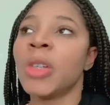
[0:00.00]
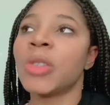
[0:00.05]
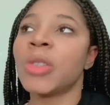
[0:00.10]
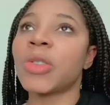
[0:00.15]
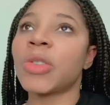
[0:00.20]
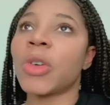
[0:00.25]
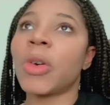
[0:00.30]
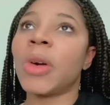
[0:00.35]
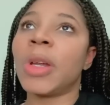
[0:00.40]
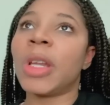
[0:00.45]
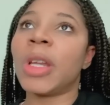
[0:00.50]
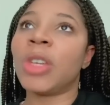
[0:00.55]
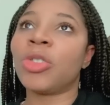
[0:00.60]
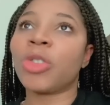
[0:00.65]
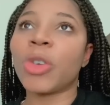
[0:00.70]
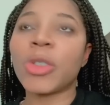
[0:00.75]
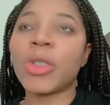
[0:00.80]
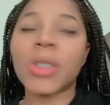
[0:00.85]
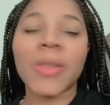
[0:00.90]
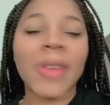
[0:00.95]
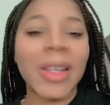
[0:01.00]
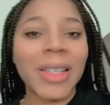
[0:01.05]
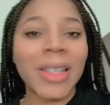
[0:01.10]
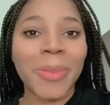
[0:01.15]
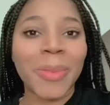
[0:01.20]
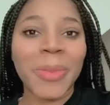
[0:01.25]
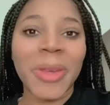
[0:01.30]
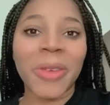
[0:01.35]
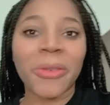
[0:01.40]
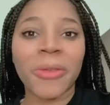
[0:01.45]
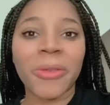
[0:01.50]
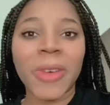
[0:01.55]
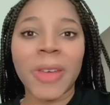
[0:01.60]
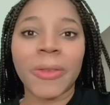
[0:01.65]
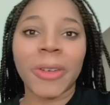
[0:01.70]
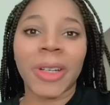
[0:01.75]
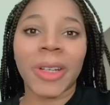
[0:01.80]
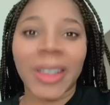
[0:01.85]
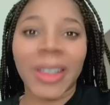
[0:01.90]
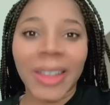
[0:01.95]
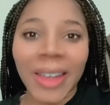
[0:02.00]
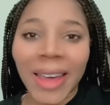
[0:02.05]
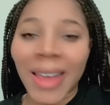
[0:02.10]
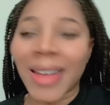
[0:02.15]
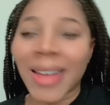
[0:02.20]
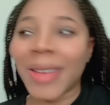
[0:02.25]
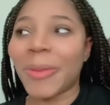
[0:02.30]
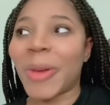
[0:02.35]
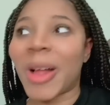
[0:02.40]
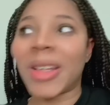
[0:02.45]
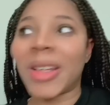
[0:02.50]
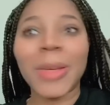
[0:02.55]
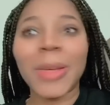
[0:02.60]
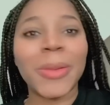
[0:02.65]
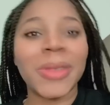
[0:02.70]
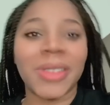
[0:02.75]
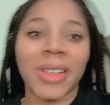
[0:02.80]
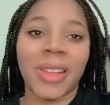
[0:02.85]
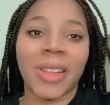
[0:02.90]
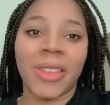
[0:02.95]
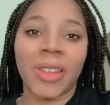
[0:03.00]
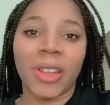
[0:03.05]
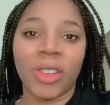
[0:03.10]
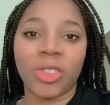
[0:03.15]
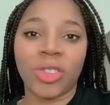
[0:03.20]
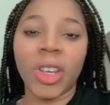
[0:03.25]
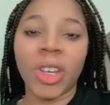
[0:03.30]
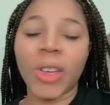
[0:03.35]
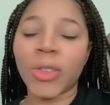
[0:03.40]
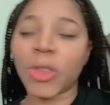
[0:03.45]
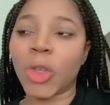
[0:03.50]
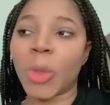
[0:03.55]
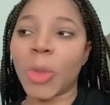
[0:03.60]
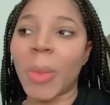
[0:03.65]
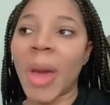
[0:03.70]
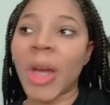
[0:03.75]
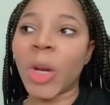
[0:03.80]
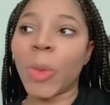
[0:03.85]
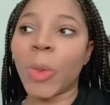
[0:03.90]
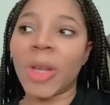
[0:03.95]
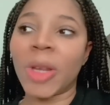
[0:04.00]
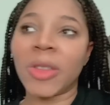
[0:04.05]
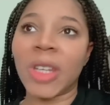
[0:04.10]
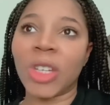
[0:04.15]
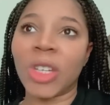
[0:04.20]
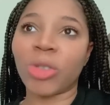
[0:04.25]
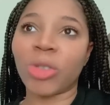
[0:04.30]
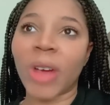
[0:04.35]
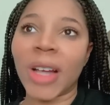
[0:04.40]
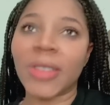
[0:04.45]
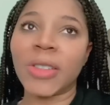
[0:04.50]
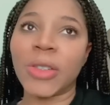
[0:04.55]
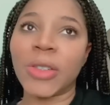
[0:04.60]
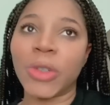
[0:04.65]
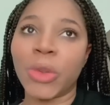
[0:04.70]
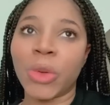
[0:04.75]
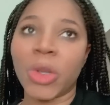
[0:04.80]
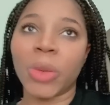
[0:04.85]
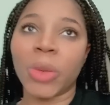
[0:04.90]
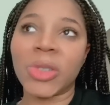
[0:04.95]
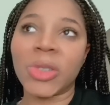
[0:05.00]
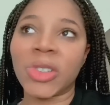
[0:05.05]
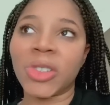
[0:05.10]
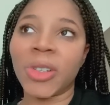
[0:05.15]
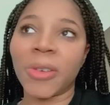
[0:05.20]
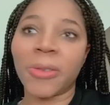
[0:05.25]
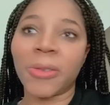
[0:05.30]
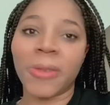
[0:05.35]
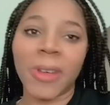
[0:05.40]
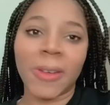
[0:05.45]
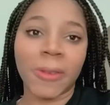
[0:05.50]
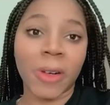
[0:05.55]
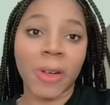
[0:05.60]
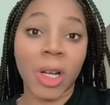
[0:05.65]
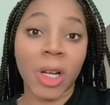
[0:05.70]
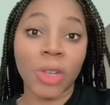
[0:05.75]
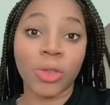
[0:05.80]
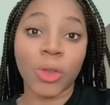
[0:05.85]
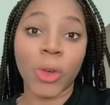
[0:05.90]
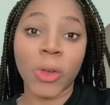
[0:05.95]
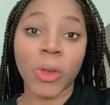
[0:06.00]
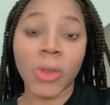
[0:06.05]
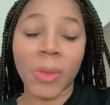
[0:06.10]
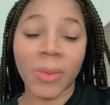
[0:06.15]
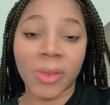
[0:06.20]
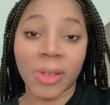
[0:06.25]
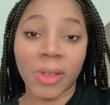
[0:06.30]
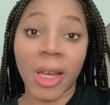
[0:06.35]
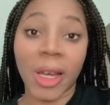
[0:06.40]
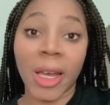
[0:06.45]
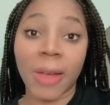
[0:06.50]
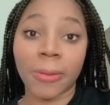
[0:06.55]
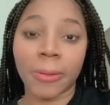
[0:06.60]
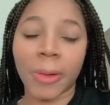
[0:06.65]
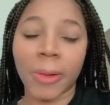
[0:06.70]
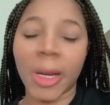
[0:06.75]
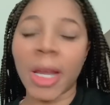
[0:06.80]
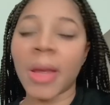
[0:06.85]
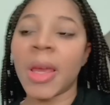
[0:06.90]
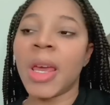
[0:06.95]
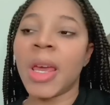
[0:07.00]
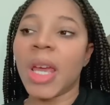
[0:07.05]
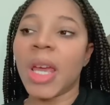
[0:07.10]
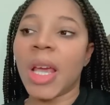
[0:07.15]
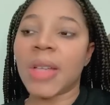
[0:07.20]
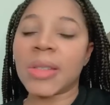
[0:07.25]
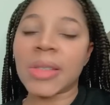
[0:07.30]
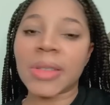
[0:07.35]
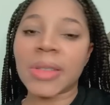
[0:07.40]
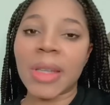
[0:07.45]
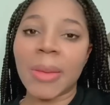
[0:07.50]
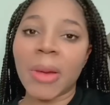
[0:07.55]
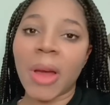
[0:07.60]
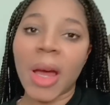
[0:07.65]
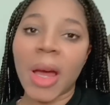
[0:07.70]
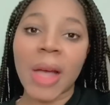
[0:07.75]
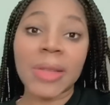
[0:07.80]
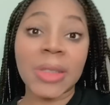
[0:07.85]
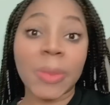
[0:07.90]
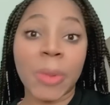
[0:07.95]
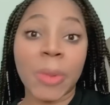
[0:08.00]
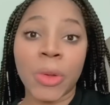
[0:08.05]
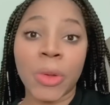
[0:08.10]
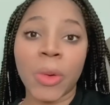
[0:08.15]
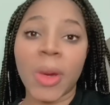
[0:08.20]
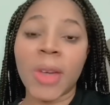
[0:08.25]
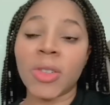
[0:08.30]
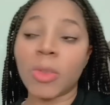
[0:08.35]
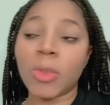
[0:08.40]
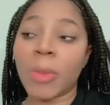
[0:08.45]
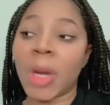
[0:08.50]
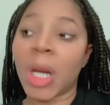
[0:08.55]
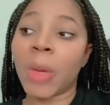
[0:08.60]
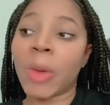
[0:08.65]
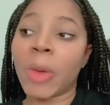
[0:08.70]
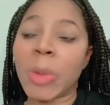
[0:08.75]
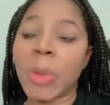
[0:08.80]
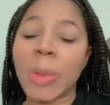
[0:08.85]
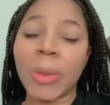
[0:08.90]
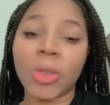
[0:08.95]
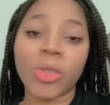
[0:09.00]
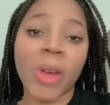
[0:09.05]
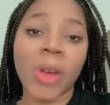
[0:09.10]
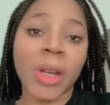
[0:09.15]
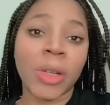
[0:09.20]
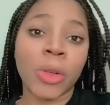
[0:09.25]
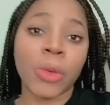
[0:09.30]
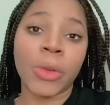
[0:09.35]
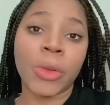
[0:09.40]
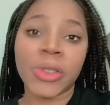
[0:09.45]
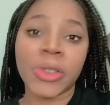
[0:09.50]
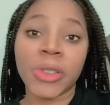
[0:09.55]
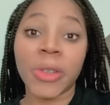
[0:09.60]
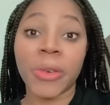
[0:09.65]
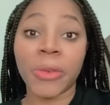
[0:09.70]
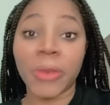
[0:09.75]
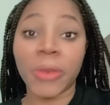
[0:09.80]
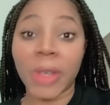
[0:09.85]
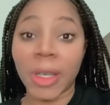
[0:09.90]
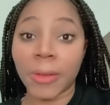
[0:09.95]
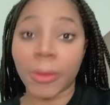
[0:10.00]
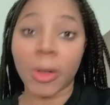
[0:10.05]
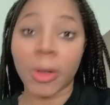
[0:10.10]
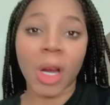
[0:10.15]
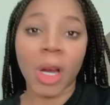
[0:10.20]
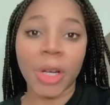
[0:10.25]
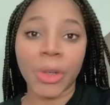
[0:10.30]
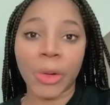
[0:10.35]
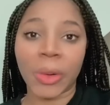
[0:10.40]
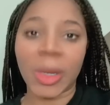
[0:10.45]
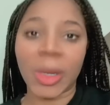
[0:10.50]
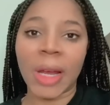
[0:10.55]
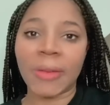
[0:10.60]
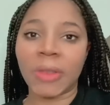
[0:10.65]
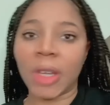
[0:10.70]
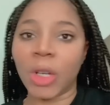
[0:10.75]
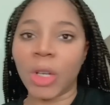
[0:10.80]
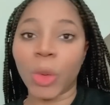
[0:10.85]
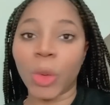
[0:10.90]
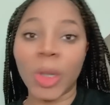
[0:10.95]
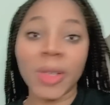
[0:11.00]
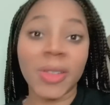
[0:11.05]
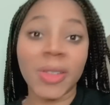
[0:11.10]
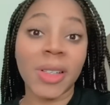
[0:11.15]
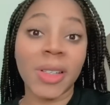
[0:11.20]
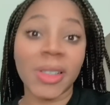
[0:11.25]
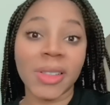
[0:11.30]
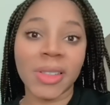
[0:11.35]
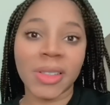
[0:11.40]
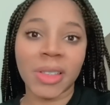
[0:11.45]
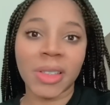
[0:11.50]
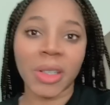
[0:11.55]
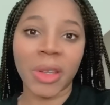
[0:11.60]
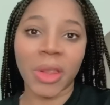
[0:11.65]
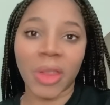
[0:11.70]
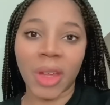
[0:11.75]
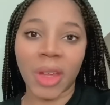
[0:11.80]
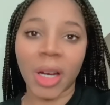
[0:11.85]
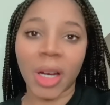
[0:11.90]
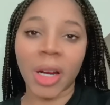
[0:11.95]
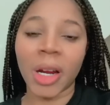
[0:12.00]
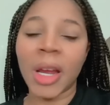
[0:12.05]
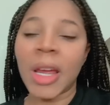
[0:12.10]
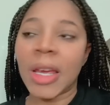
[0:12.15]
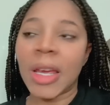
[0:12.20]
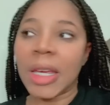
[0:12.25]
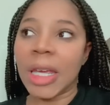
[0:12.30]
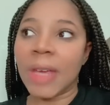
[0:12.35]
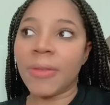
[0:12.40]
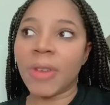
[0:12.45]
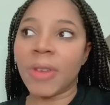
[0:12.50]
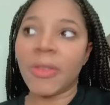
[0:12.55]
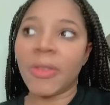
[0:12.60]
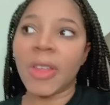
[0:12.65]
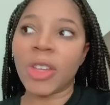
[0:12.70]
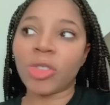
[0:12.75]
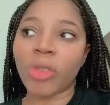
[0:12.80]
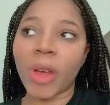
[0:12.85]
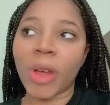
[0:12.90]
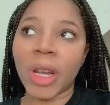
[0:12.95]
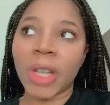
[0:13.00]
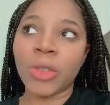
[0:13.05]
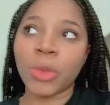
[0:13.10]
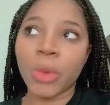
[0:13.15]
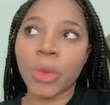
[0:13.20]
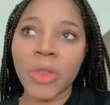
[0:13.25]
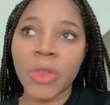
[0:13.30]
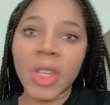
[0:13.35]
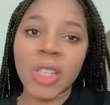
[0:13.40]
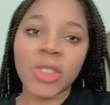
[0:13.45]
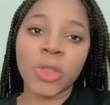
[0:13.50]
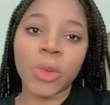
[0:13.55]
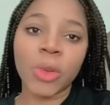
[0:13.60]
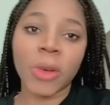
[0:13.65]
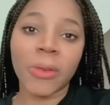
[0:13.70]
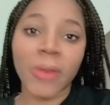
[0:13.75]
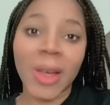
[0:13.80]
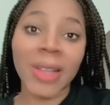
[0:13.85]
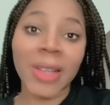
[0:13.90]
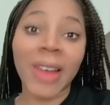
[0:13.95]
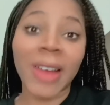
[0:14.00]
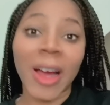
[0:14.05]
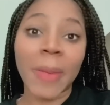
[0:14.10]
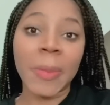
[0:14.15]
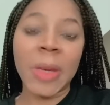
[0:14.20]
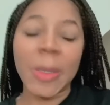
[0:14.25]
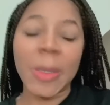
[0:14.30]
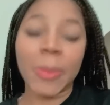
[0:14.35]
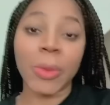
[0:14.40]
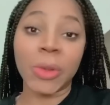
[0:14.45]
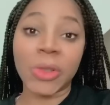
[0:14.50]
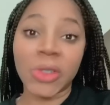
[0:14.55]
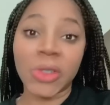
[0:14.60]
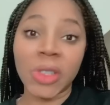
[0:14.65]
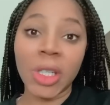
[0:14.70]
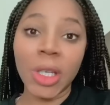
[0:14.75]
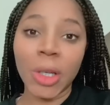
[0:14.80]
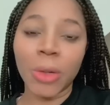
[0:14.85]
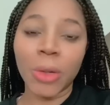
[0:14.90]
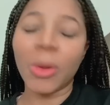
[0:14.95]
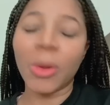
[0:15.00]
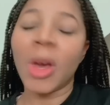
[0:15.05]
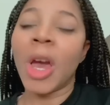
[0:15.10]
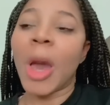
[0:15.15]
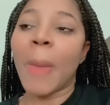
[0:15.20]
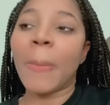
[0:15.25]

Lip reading: So, and then Joseph ended up being favored again while he was in the jail. So no matter what they tried to do, there was still favor on Joseph's life, right? It's the same concept with you guys. No matter what people try to do, there's still favor on your life. The anointing is still there, even if they try to do things to affect how people see you.